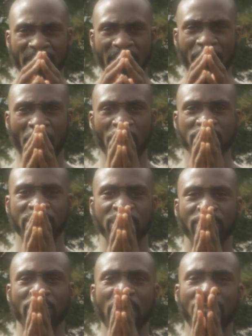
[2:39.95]
opposed
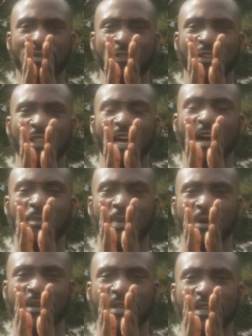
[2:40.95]
to breathing with the
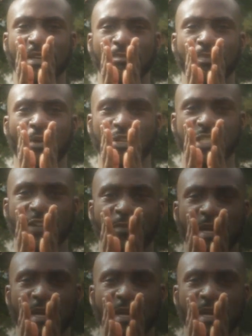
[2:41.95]
upper portion of